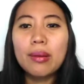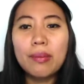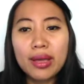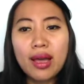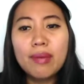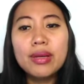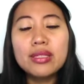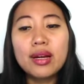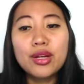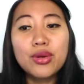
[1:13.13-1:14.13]
My
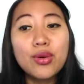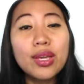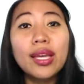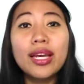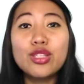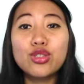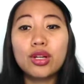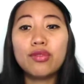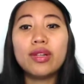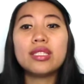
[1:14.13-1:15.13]
hobbies are cooking and
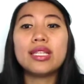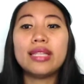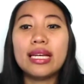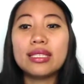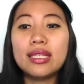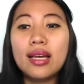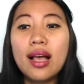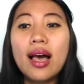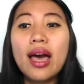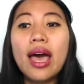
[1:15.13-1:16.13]
surfing the net.
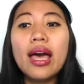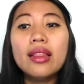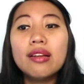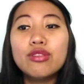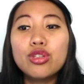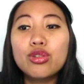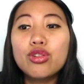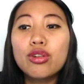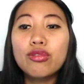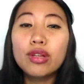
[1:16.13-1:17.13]
I love to
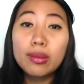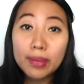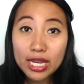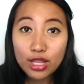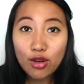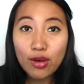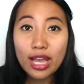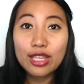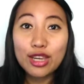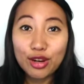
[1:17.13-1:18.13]
cook Filipino
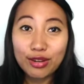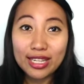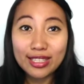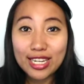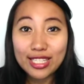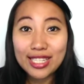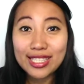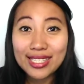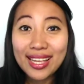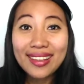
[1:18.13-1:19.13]
and Korean
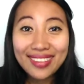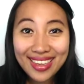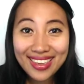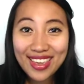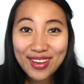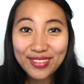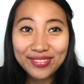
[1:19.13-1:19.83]
dishes. Thank you.